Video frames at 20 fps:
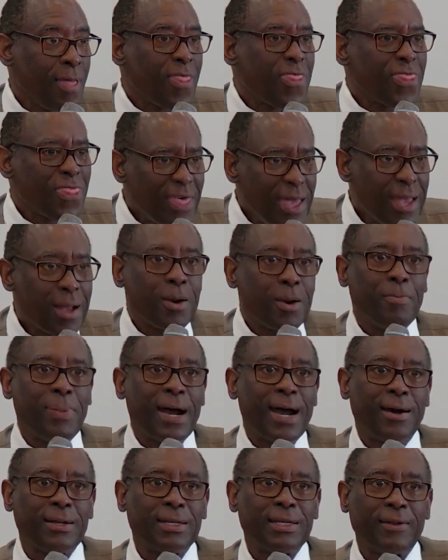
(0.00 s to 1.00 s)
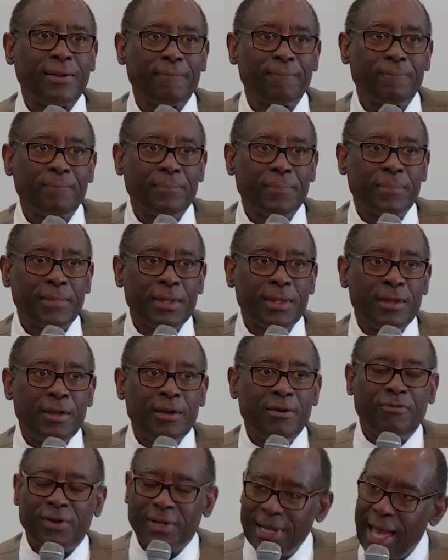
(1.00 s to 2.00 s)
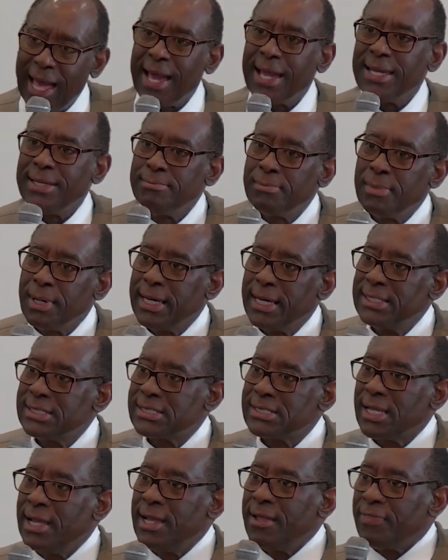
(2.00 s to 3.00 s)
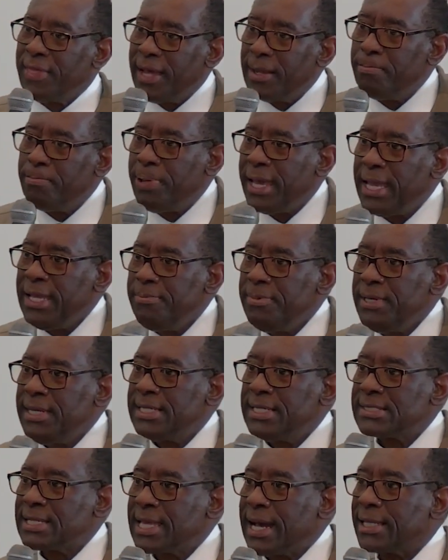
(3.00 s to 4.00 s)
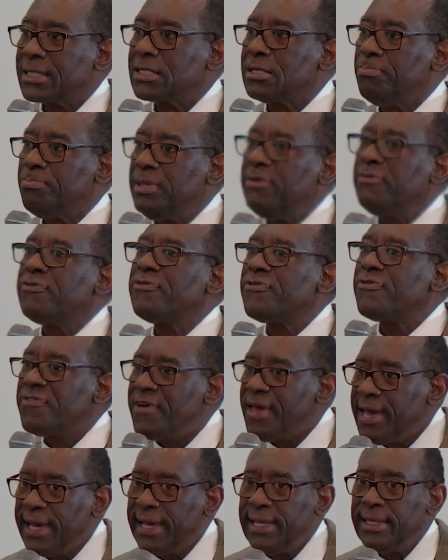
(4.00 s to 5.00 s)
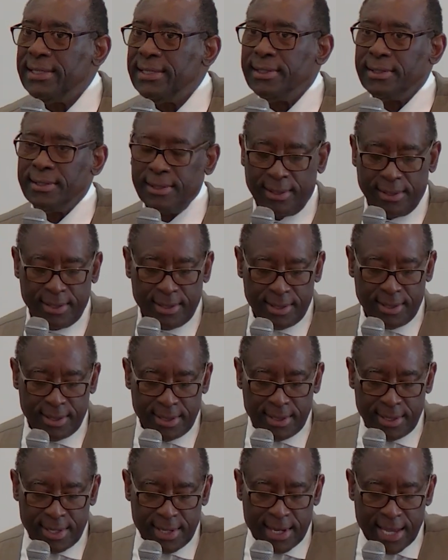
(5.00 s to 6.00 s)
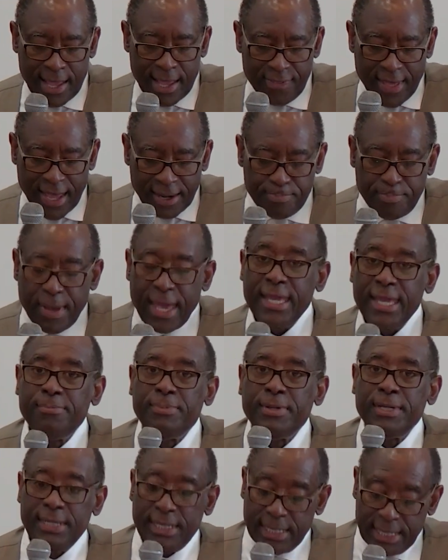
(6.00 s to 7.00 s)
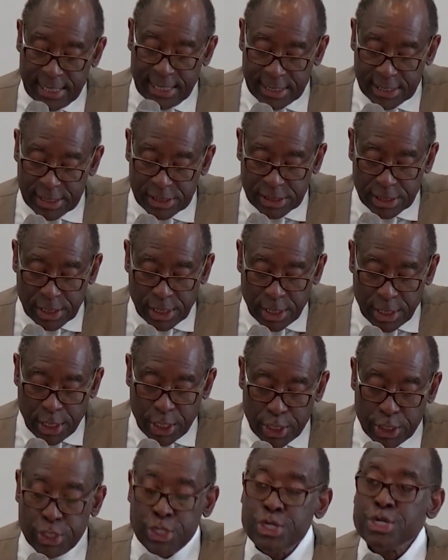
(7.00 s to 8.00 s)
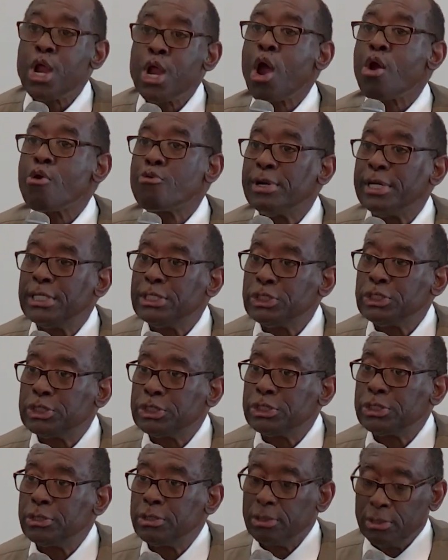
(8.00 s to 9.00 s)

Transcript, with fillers: Think about it. For 9 months, that baby has got to be fed. And that baby is nourished